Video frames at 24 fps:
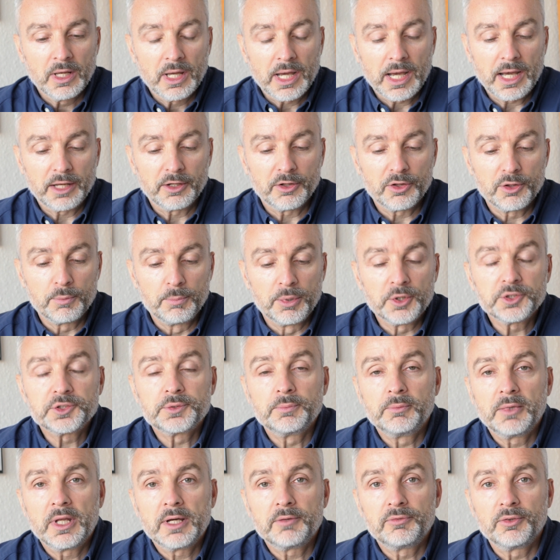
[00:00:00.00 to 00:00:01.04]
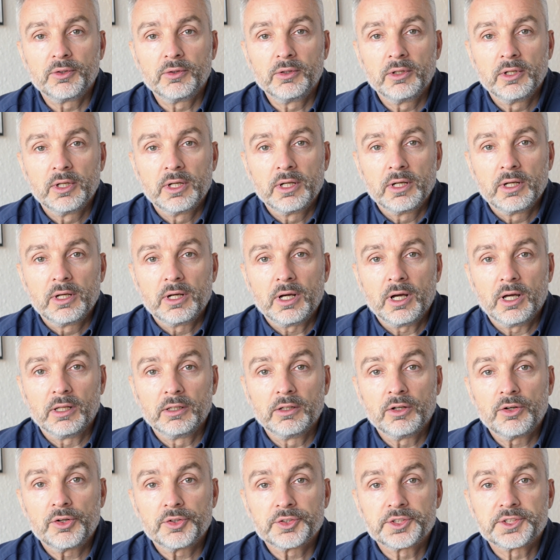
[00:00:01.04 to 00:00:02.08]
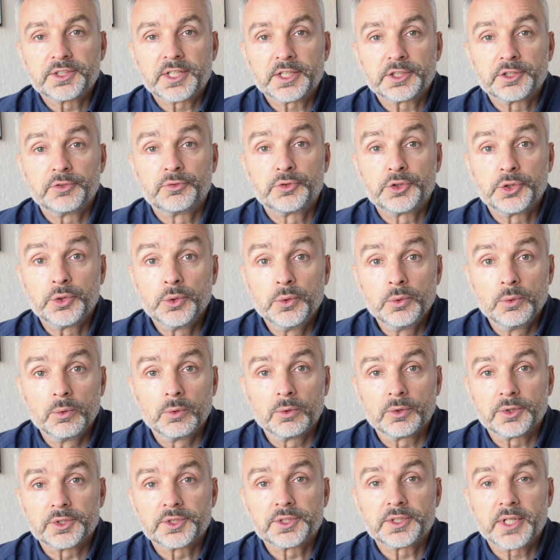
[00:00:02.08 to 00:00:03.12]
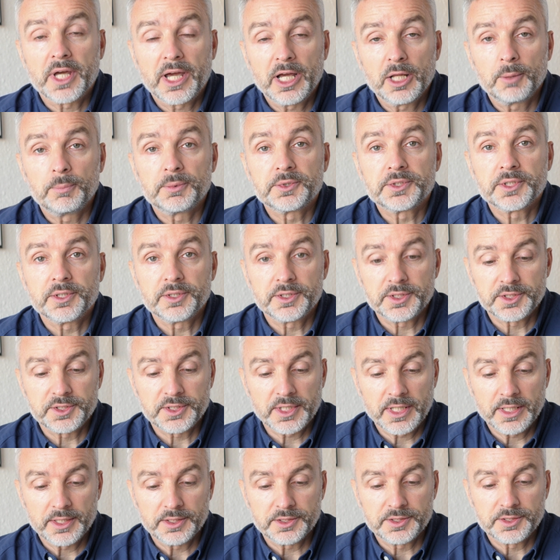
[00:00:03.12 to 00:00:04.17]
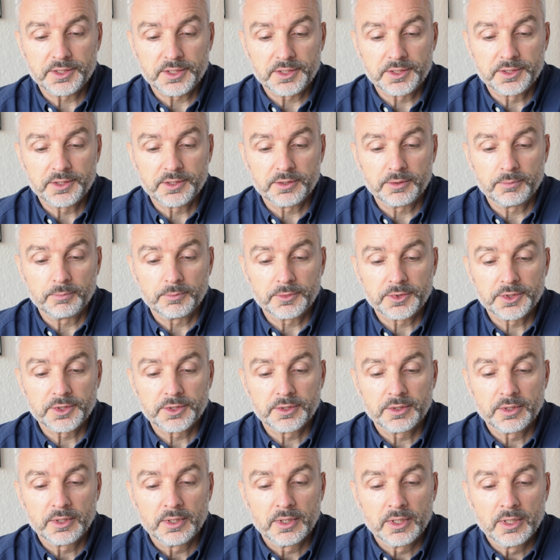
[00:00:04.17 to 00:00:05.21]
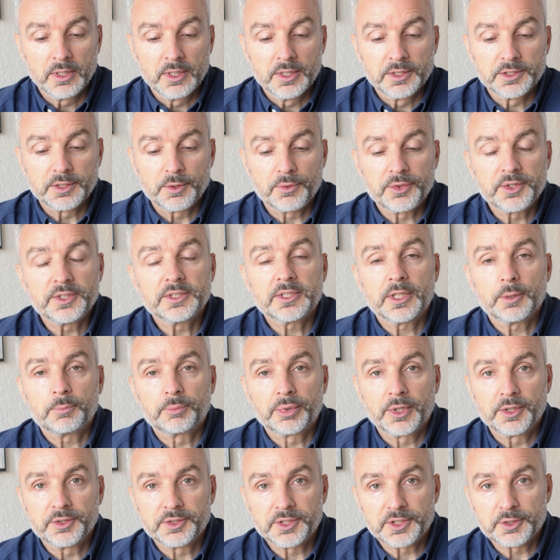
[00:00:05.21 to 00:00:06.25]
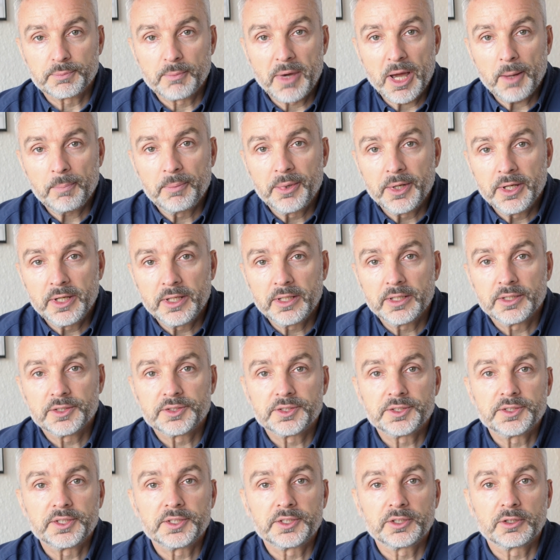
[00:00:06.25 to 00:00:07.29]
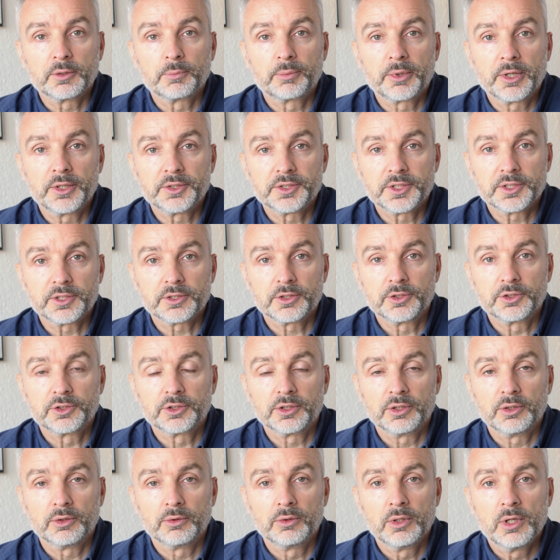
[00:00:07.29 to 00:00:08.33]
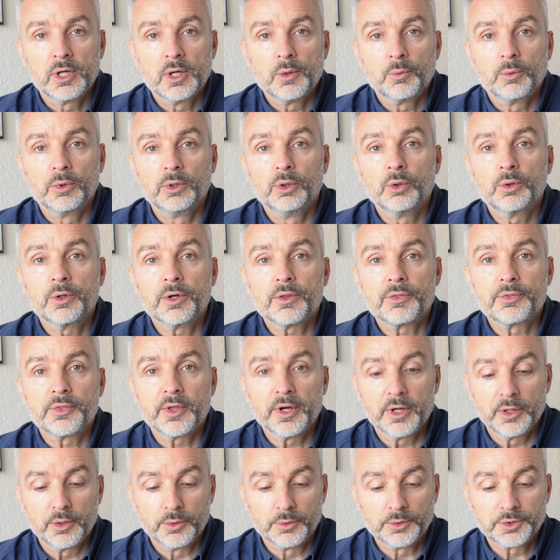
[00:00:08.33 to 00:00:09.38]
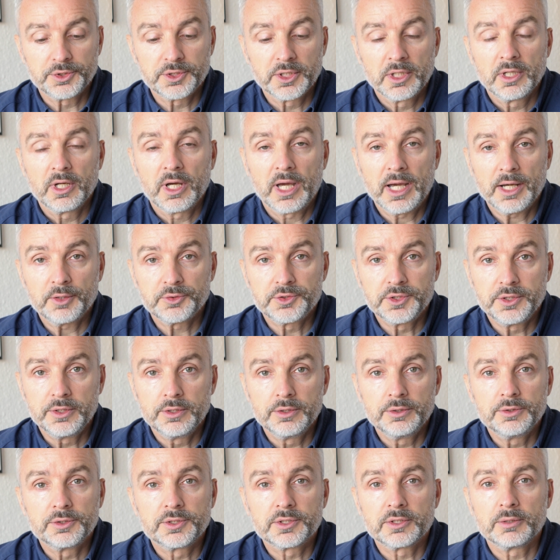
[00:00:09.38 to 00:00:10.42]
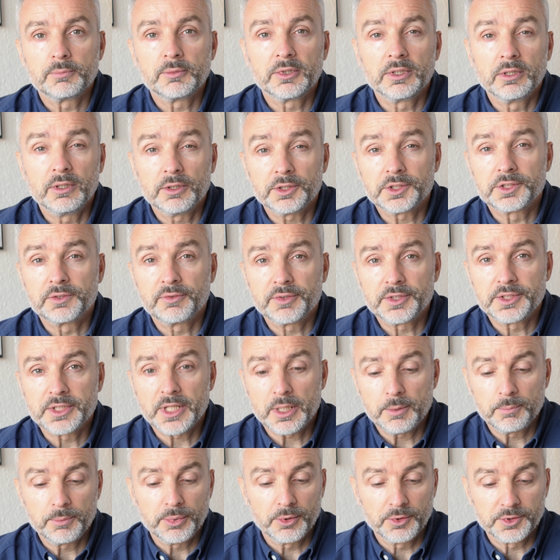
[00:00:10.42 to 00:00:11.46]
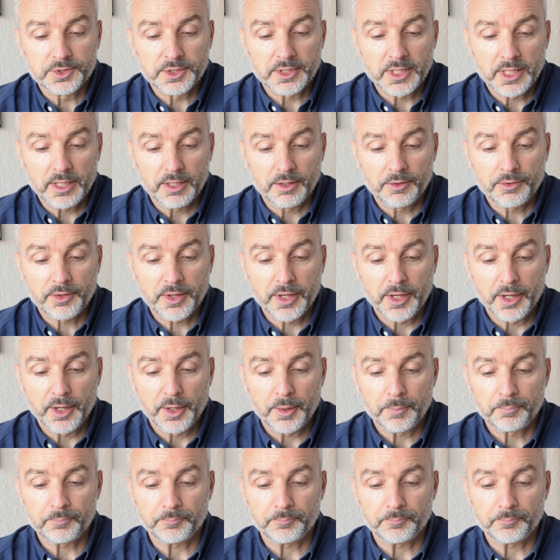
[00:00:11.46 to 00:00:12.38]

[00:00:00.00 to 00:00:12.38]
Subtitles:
And at the bottom level, a large set of tools to help us understand systems. So things like process mapping and statistical process control. We'll look at those, how to use them, and lots of examples in healthcare.